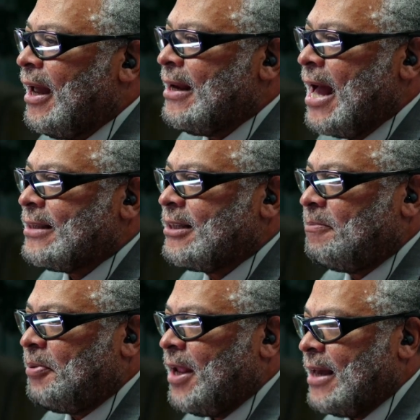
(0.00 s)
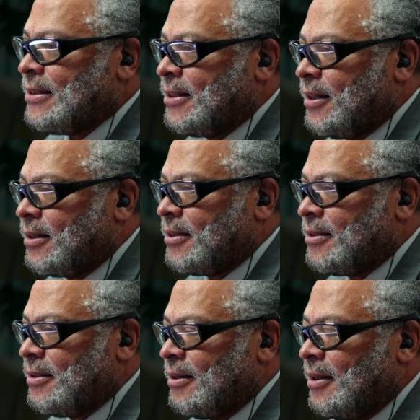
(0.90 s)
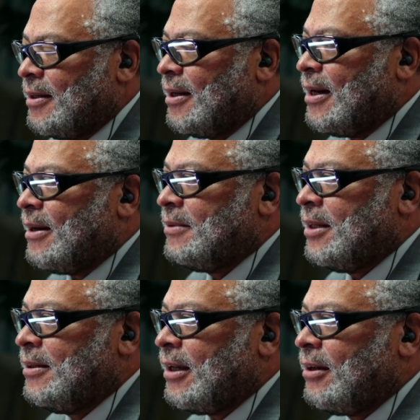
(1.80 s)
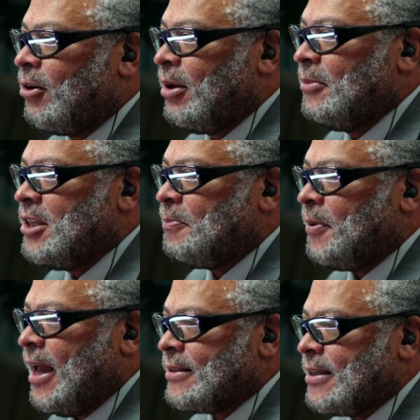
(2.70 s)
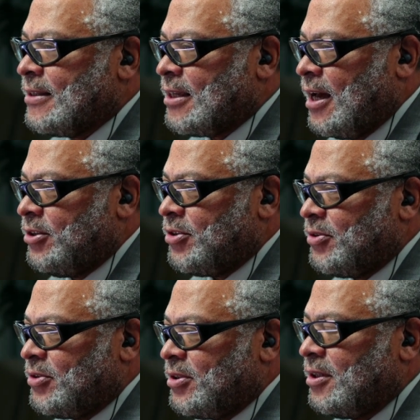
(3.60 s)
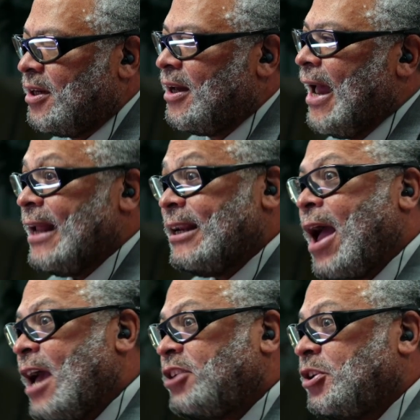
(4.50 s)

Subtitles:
that's the plastics. They call them these plasticizers. And they're actually